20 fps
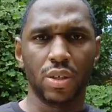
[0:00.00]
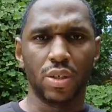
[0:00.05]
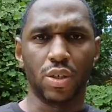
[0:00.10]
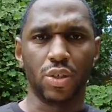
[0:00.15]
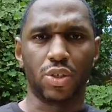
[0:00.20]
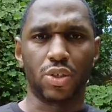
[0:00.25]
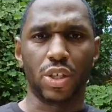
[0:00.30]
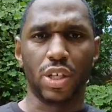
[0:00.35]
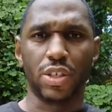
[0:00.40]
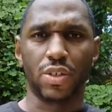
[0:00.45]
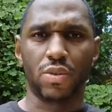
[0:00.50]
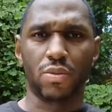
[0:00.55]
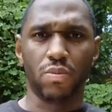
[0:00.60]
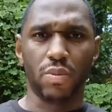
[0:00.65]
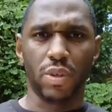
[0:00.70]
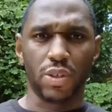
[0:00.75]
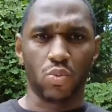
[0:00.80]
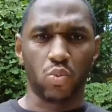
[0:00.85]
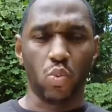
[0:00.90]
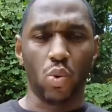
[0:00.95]

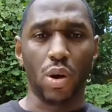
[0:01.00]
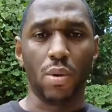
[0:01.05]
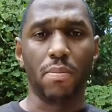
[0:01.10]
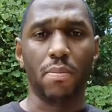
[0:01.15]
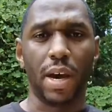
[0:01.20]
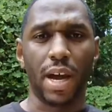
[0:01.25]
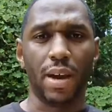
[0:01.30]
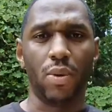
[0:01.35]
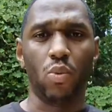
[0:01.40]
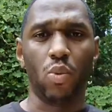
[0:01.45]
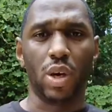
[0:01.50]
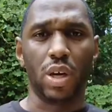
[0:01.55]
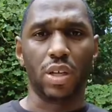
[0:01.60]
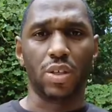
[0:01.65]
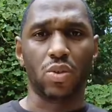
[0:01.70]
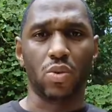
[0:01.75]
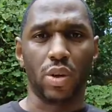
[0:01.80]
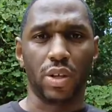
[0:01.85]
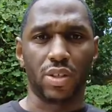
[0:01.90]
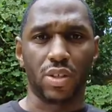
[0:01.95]
it's one by one,
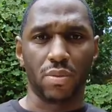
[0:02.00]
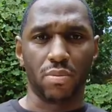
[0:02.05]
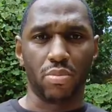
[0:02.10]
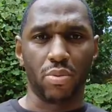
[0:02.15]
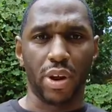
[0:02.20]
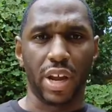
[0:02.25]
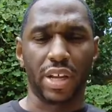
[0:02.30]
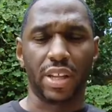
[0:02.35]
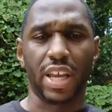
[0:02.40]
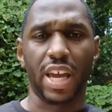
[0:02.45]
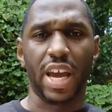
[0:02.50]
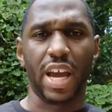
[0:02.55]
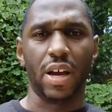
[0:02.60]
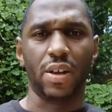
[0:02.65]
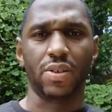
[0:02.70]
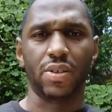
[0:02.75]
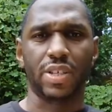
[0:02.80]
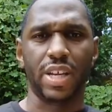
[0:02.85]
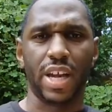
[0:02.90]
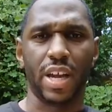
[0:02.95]
is going to break the
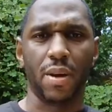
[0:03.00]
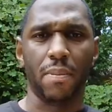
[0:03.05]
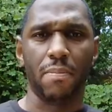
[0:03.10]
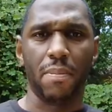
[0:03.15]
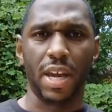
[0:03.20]
house down.